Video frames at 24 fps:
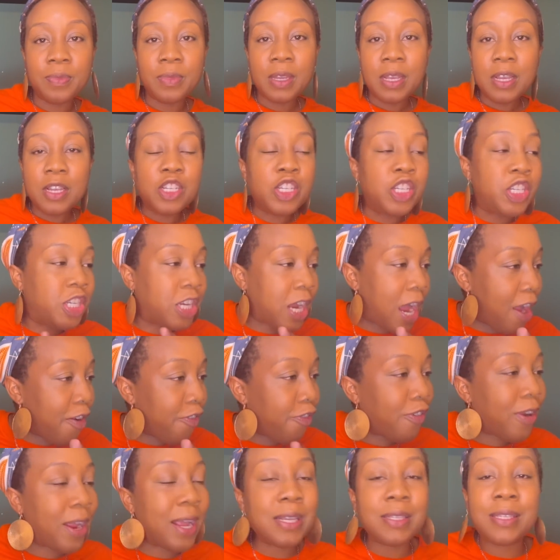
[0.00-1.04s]

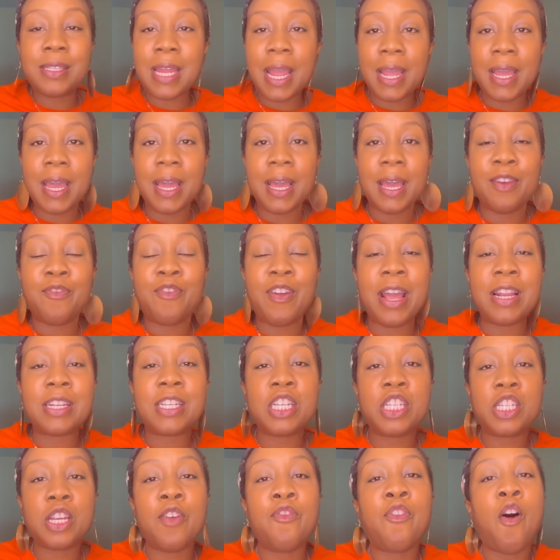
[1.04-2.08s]
Jeffree is taking
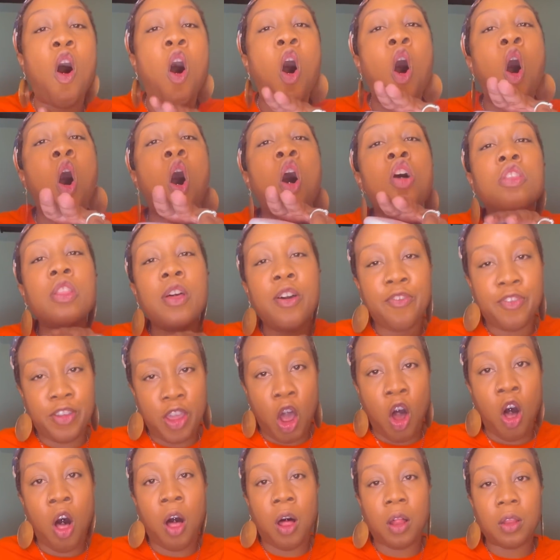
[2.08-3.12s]
advantage of all of
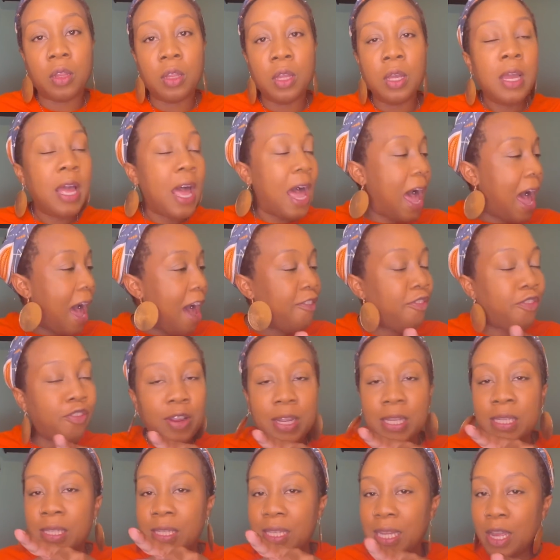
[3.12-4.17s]
y'all,
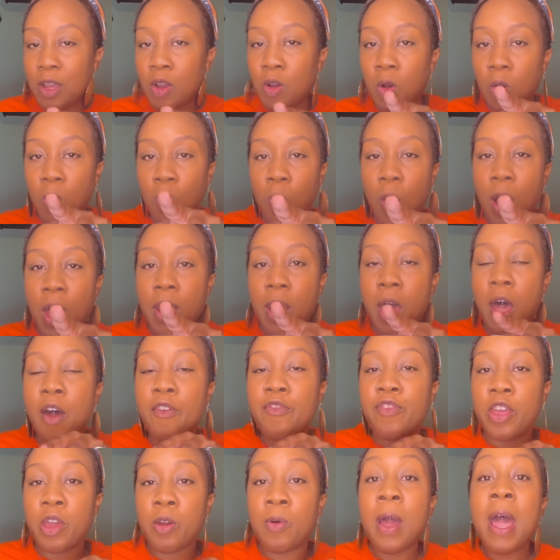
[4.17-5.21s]
every single one of
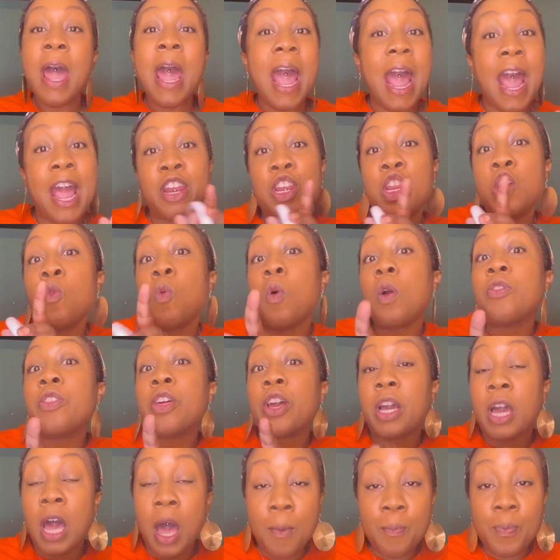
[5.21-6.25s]
you, and you are the
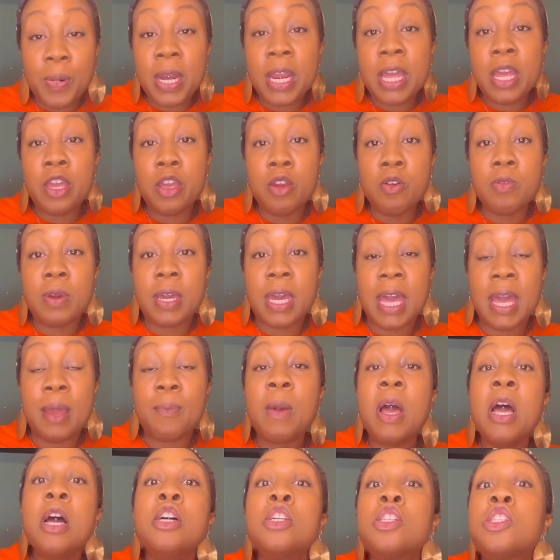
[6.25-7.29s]
company you keep.
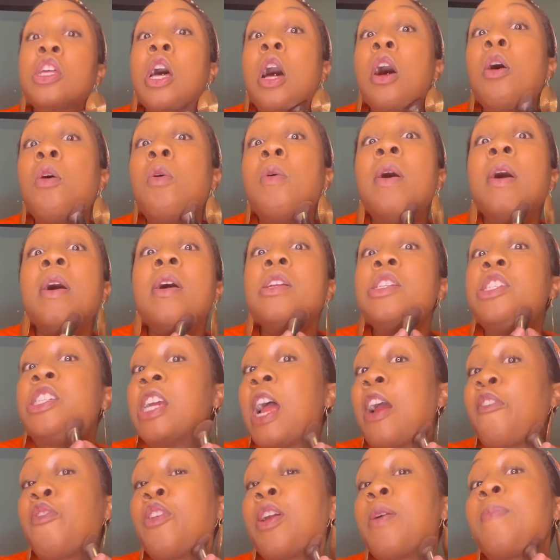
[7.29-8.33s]
So
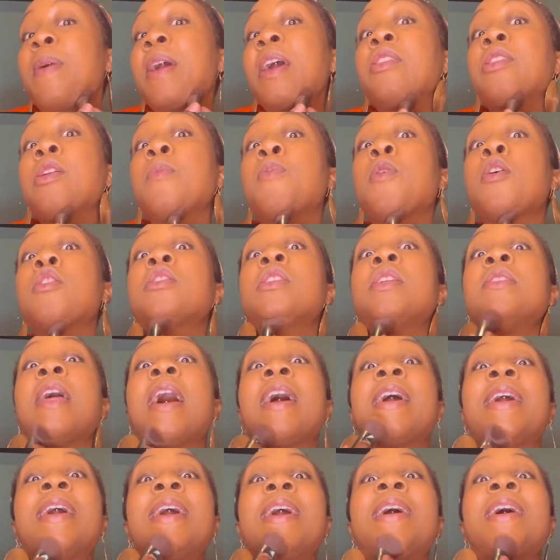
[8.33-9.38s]
Jeffree being the person that
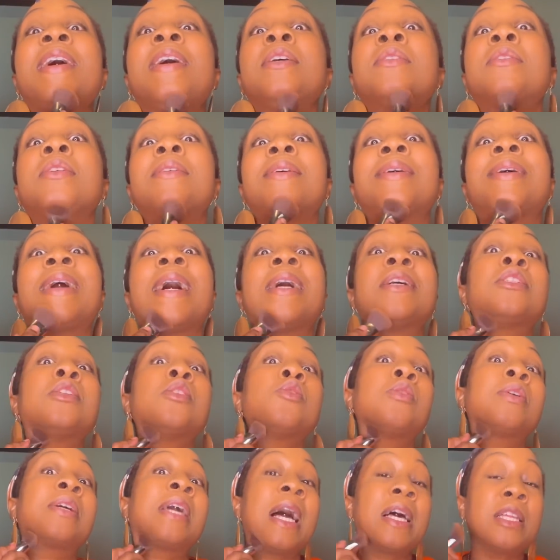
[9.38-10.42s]
he is, guess
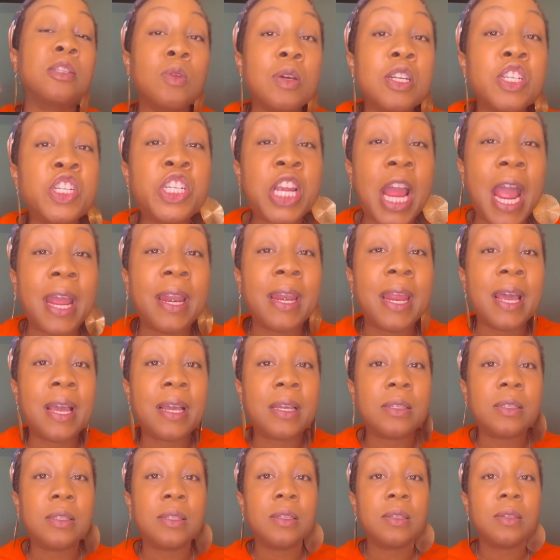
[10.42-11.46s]
what Shane is?